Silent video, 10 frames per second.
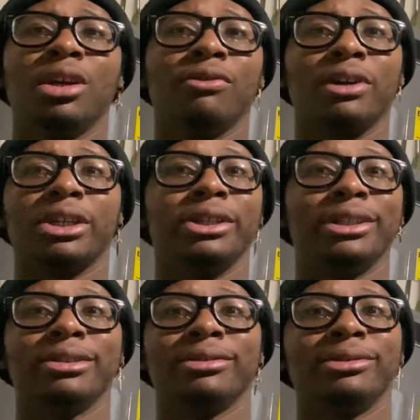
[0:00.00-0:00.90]
fucking
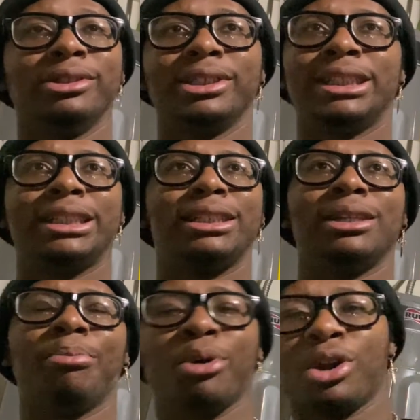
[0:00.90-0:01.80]
just
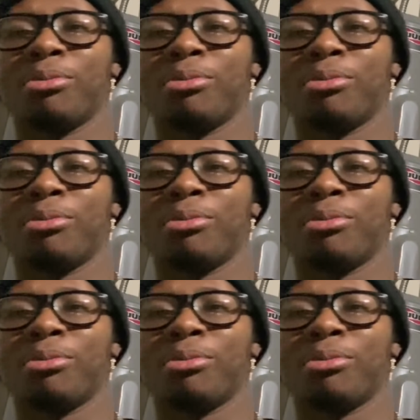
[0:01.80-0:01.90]
to put up